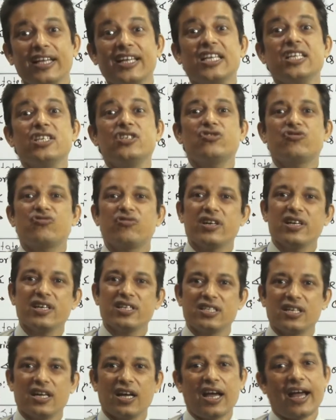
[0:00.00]
straight
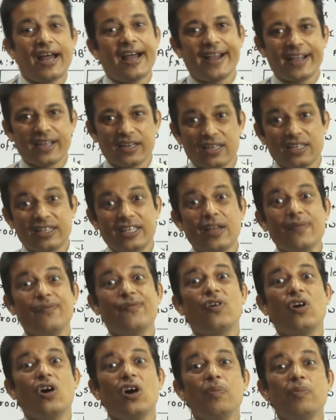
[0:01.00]
angle, they
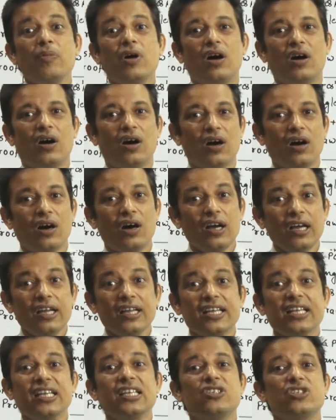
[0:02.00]
form a
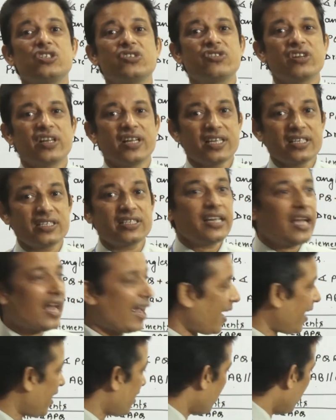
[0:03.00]
straight
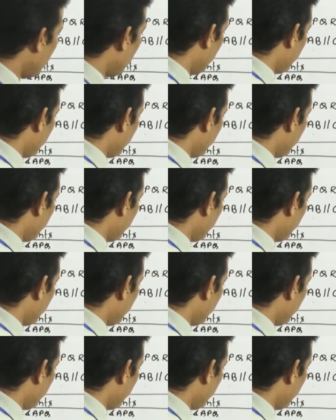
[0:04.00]
angle.